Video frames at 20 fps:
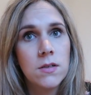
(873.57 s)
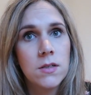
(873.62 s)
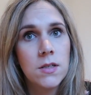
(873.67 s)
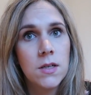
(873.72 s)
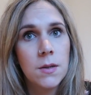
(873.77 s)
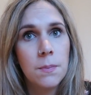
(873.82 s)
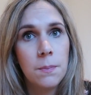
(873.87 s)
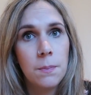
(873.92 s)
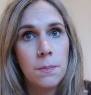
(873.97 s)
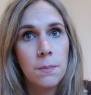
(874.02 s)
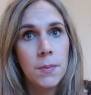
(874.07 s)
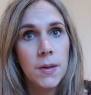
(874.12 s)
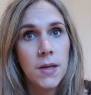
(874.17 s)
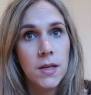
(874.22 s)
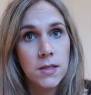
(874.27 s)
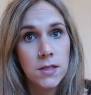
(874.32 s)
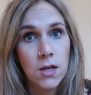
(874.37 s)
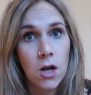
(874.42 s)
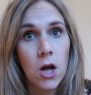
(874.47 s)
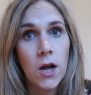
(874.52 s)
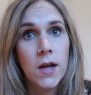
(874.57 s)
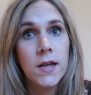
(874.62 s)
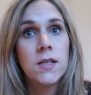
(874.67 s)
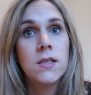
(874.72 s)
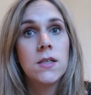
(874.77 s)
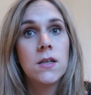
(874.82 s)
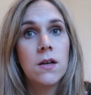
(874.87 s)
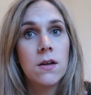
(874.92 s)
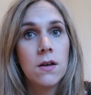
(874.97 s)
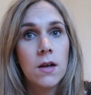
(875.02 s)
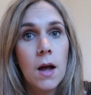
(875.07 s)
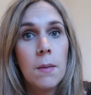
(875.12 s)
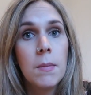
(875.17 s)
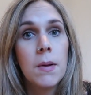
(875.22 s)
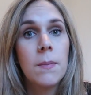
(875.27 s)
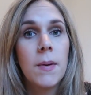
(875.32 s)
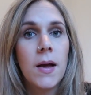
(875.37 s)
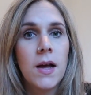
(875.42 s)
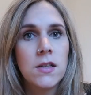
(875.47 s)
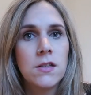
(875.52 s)
to be tied to
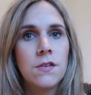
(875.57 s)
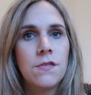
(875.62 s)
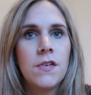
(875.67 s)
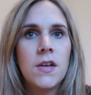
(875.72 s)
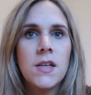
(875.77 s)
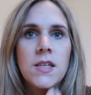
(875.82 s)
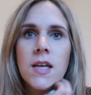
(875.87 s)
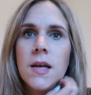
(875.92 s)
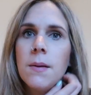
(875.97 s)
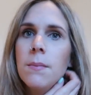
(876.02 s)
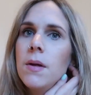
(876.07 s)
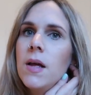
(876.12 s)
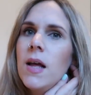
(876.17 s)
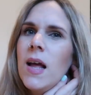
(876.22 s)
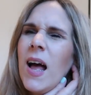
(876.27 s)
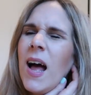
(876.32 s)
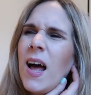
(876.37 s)
coming back to feed him,